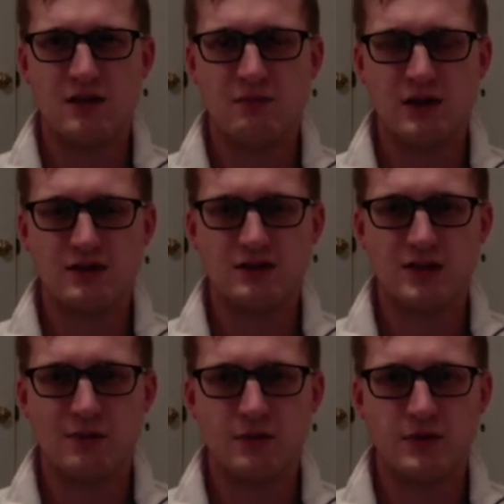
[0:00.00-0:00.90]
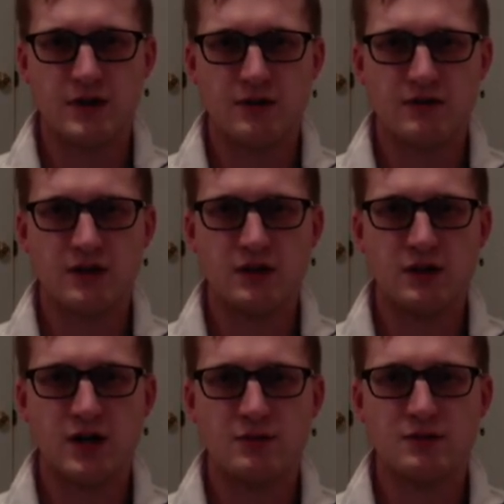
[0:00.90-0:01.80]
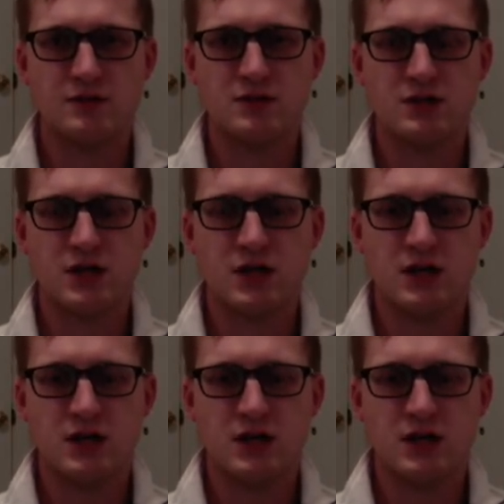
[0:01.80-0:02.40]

the best examples that I've seen are able to